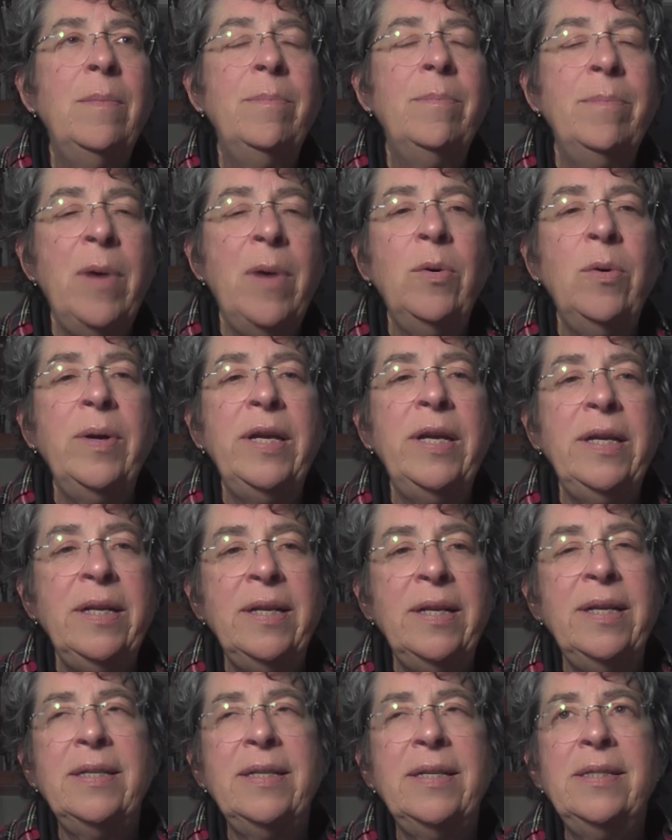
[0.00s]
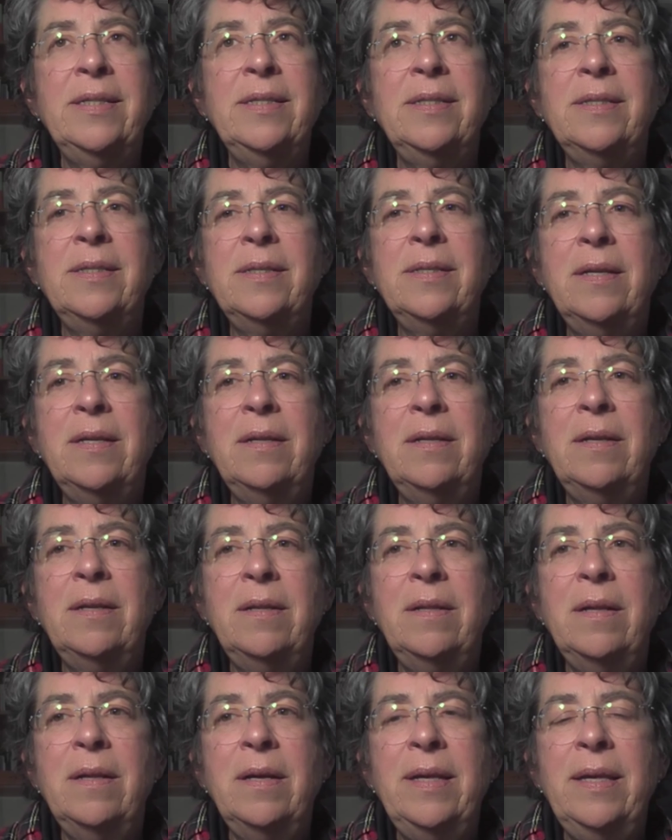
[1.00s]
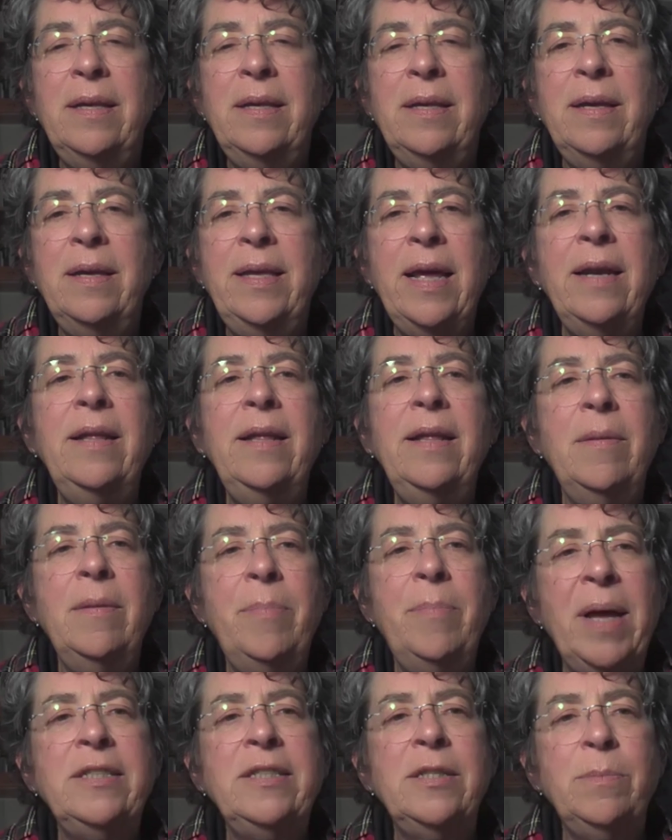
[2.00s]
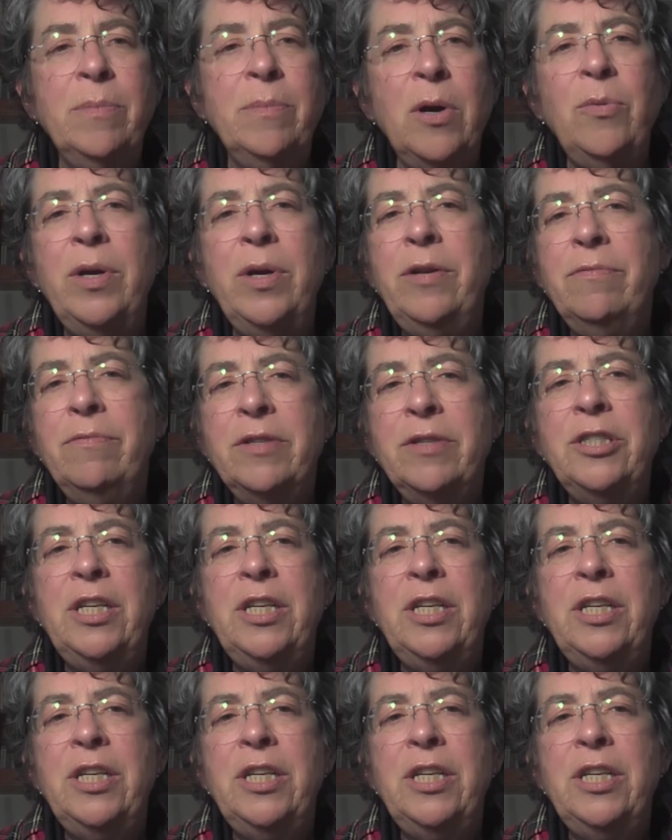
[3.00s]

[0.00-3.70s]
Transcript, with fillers: mowing is uh, uh, getting the best mowing